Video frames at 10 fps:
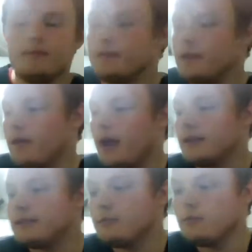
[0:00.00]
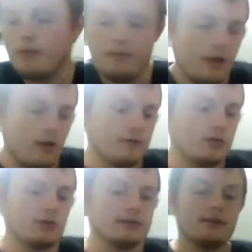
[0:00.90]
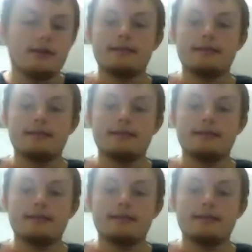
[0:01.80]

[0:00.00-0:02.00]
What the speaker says: So yeah, so we'll pop that over to one side.